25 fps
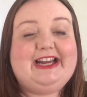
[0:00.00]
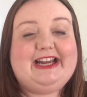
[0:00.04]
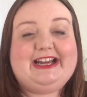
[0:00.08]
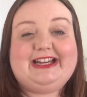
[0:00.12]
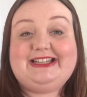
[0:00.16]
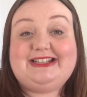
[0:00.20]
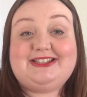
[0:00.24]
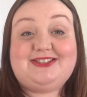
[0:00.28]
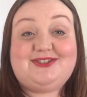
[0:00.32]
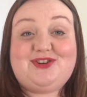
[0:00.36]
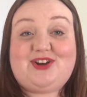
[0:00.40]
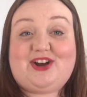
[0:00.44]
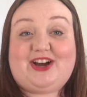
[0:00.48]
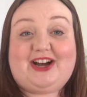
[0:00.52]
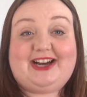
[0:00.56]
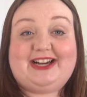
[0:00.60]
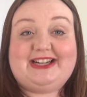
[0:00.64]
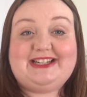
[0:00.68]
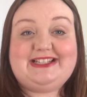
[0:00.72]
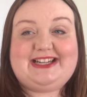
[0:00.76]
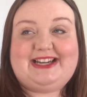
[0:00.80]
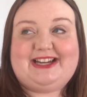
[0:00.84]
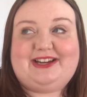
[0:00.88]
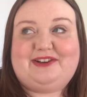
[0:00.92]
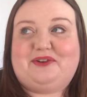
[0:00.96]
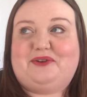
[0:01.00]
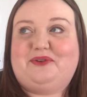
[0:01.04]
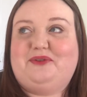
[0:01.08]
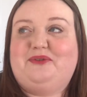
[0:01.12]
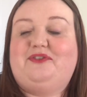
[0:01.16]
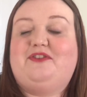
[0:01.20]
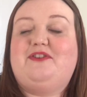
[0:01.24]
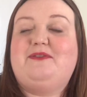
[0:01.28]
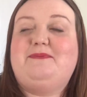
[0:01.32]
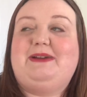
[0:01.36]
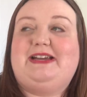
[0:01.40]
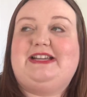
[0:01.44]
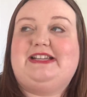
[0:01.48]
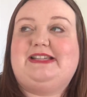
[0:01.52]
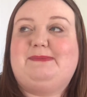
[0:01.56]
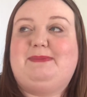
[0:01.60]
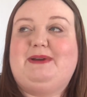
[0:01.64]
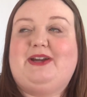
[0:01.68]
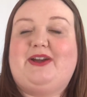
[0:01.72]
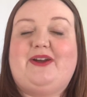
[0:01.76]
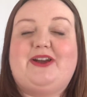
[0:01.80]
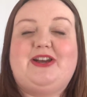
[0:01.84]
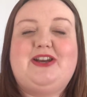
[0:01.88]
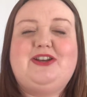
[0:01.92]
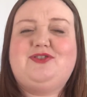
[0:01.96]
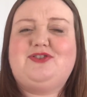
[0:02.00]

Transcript: it's not ideal for me to be going,